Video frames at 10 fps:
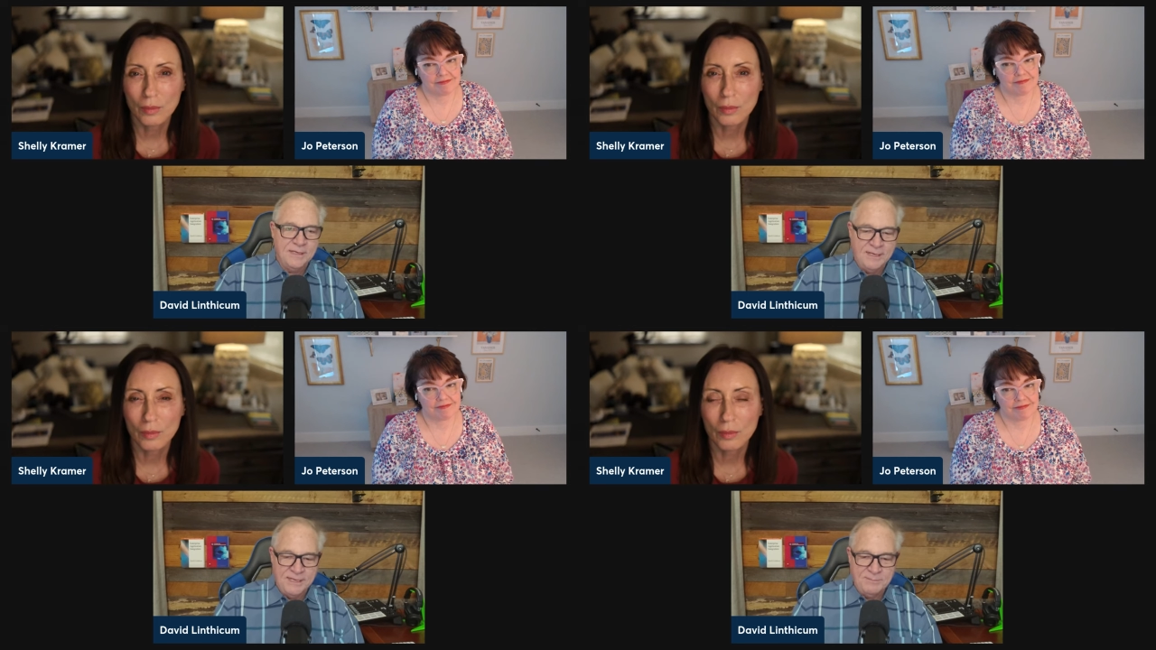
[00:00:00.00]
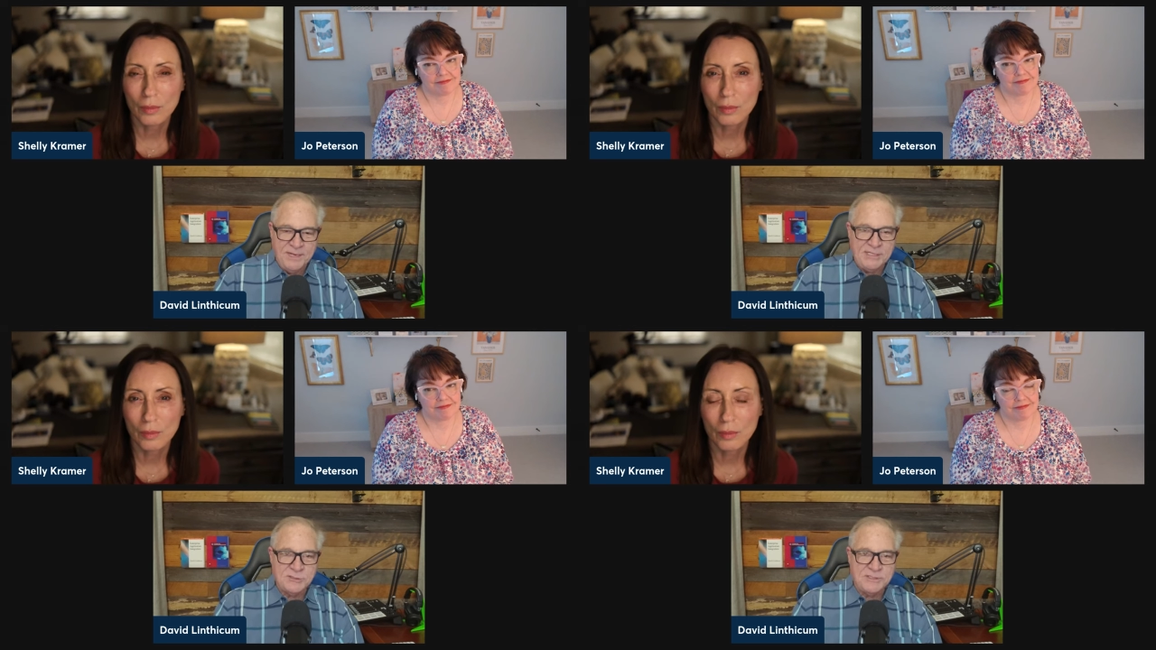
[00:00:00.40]
Speaker 1: uh,
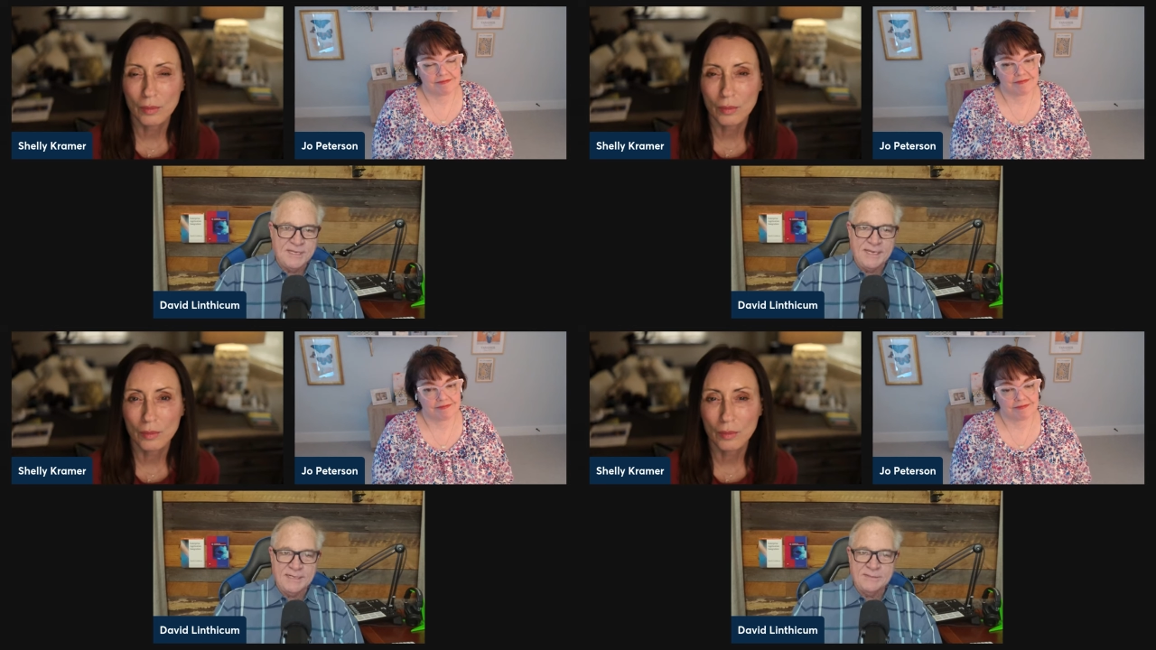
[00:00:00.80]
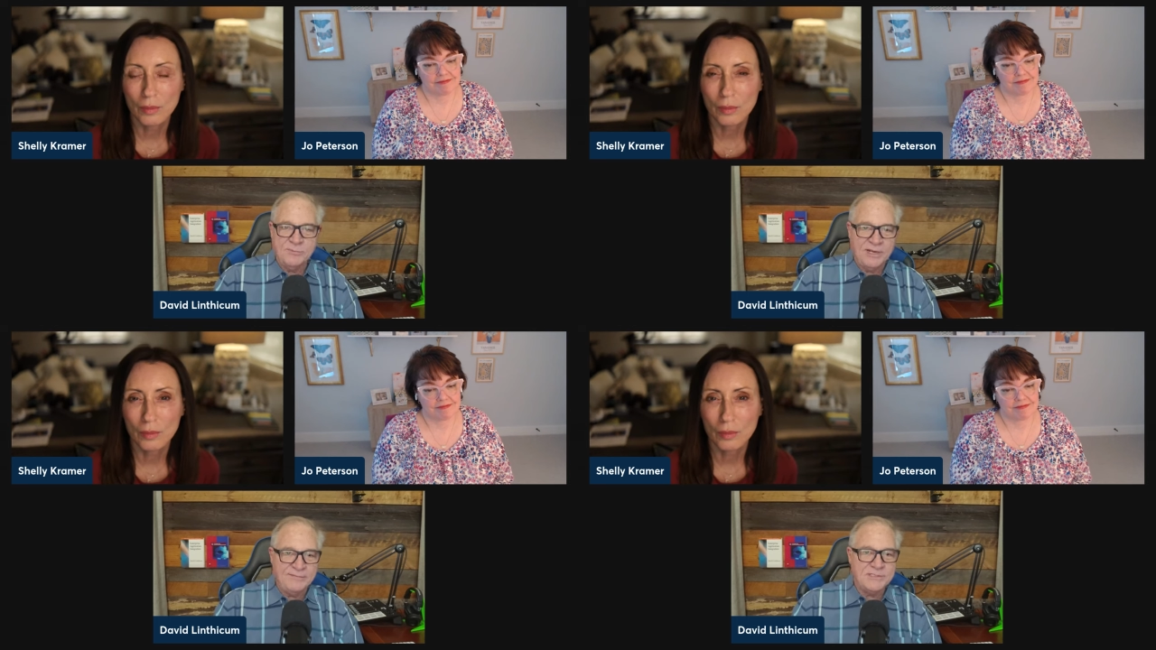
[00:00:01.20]
patient data
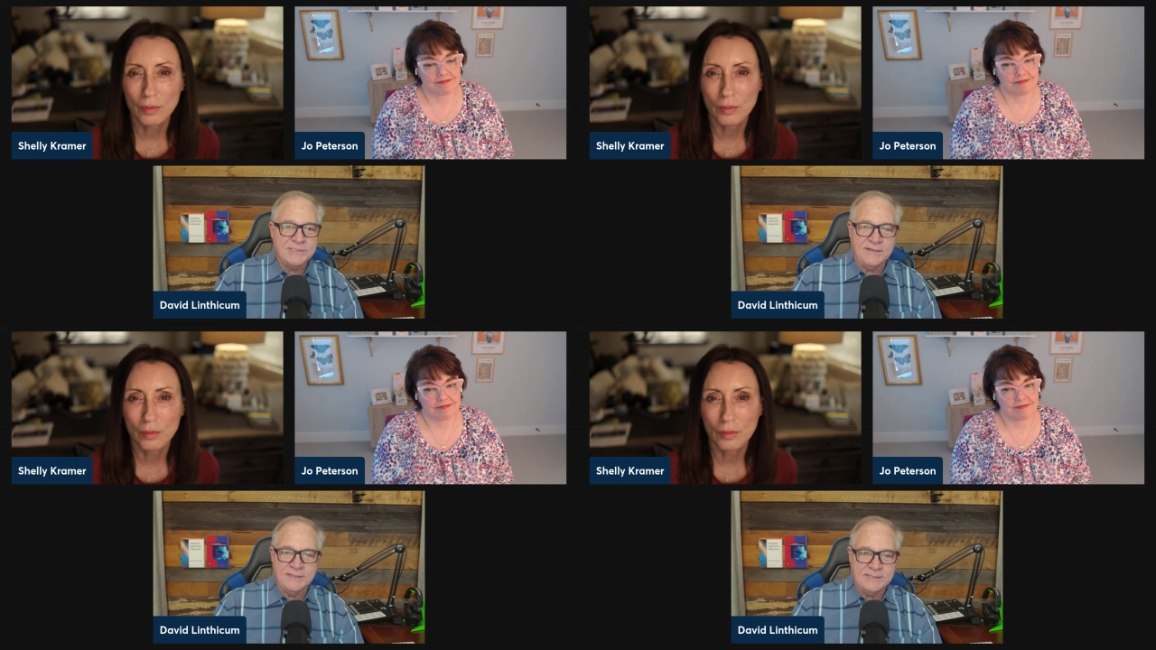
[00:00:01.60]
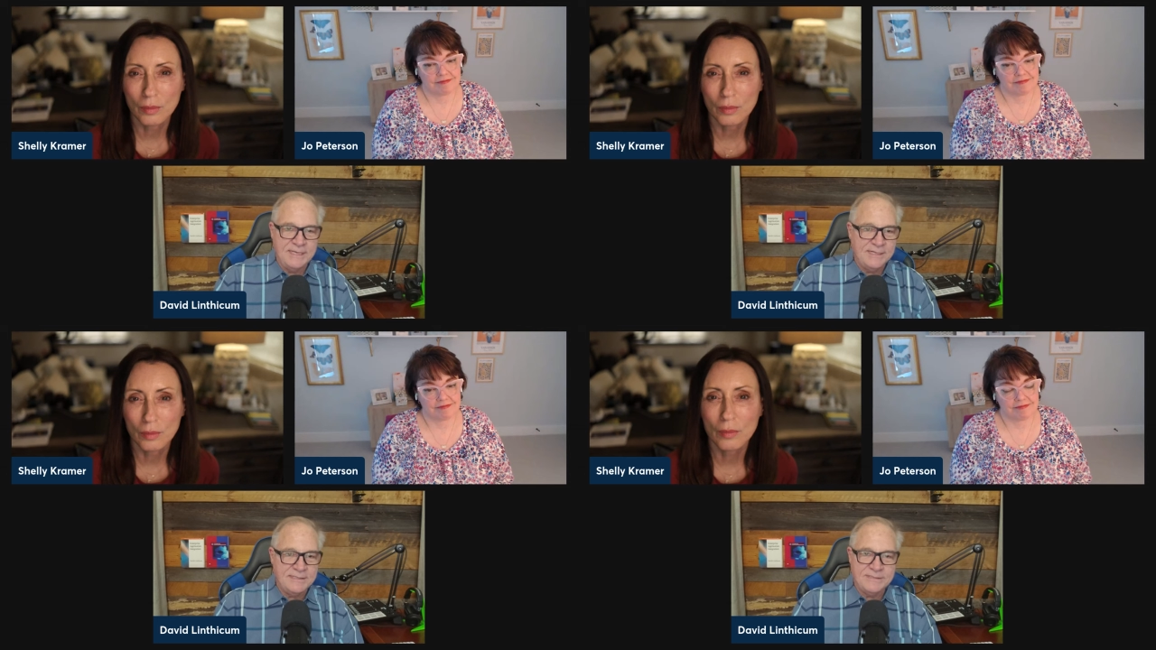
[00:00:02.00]
and privacy and the
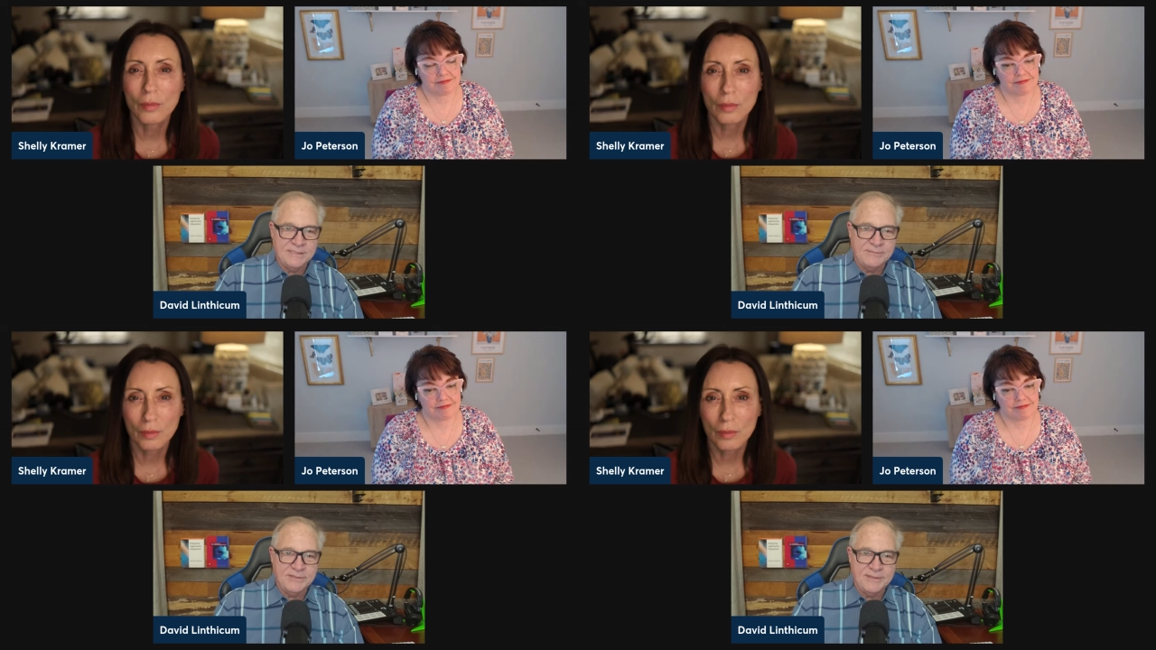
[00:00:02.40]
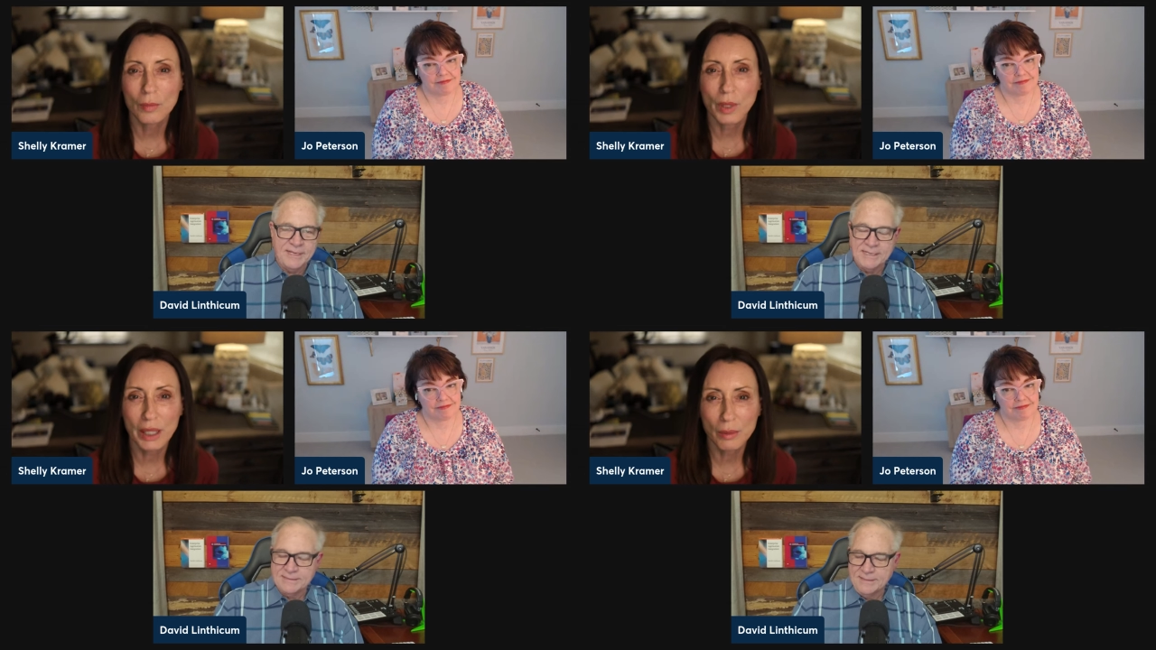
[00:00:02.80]
data and dealing with
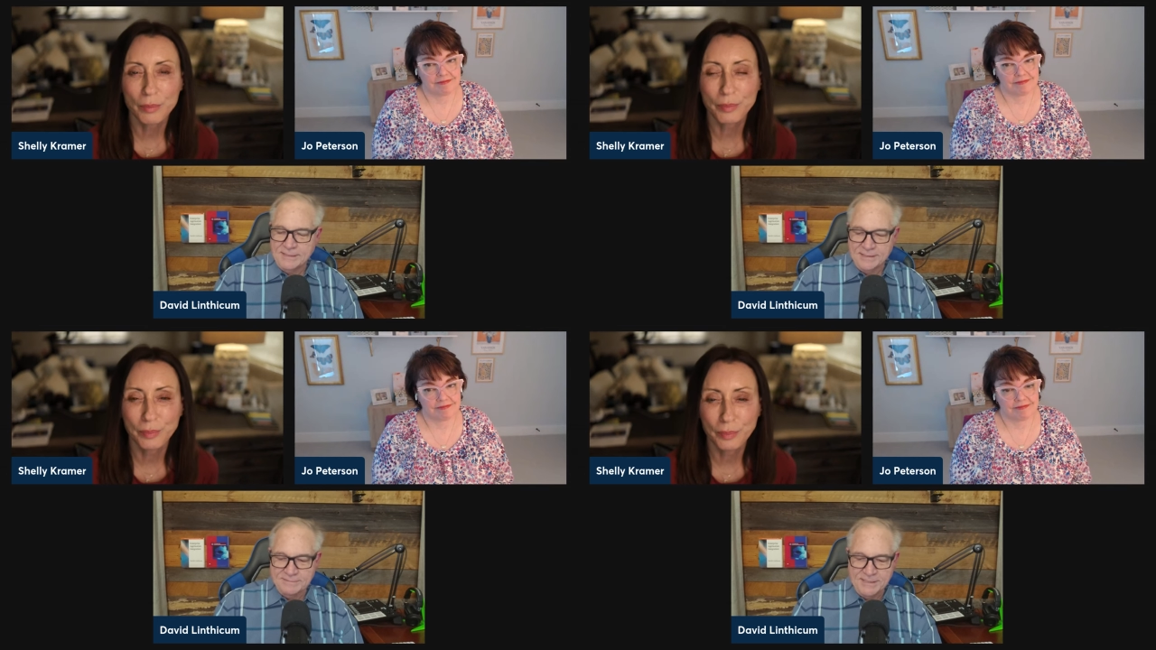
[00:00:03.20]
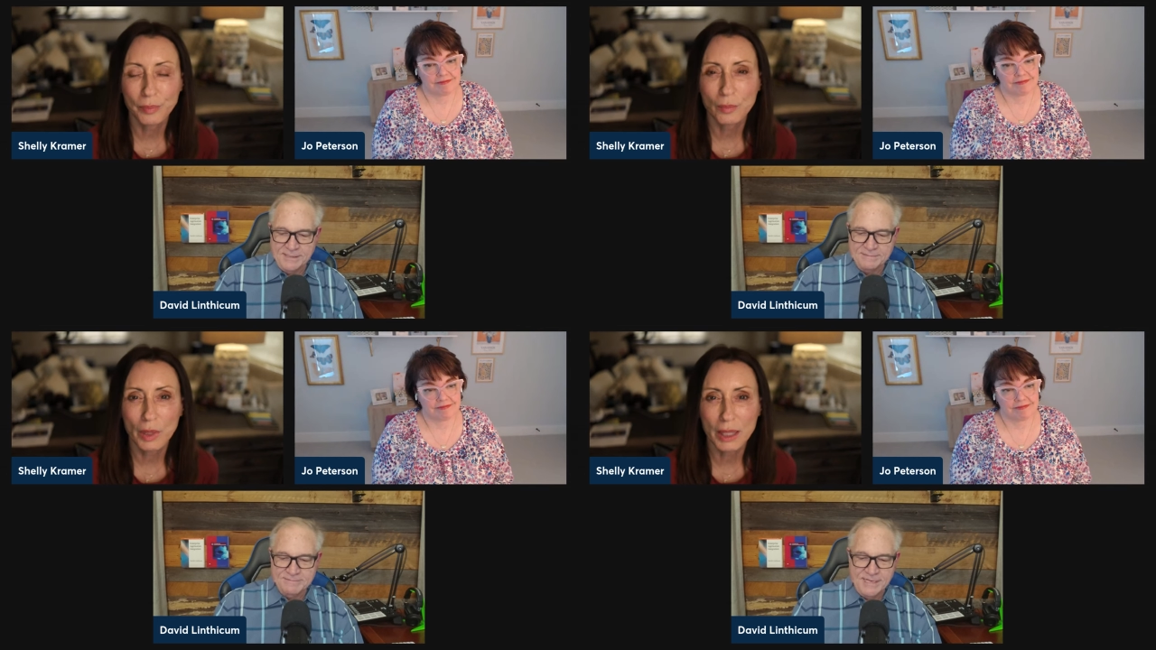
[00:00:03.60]
that, and
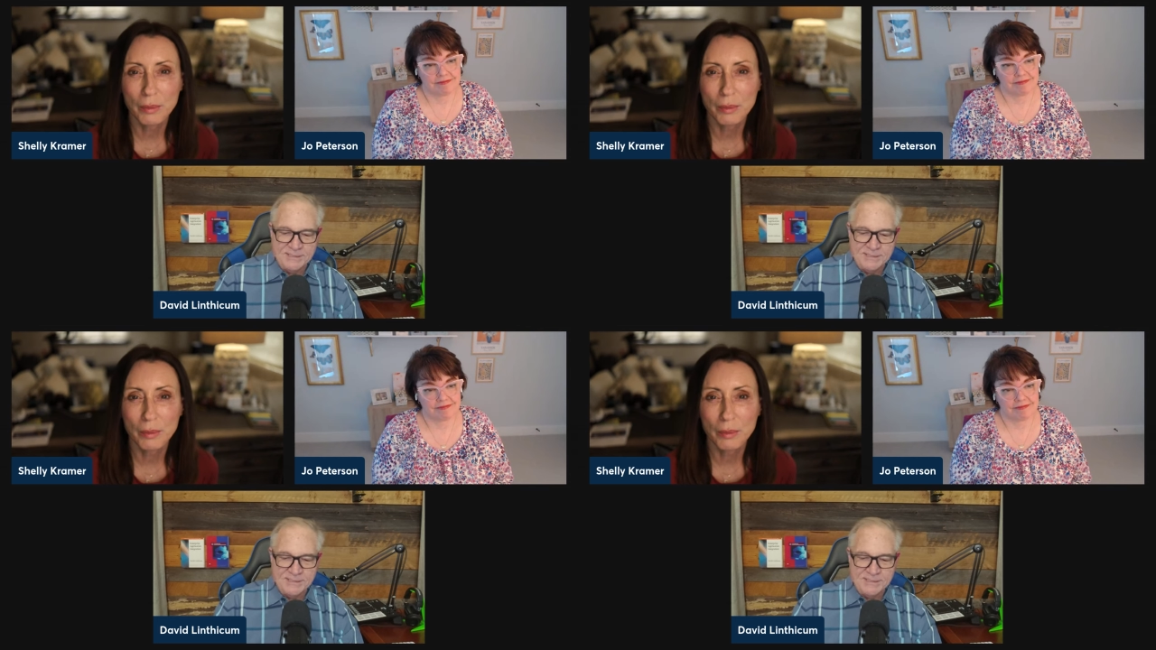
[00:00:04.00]
mm-hmm.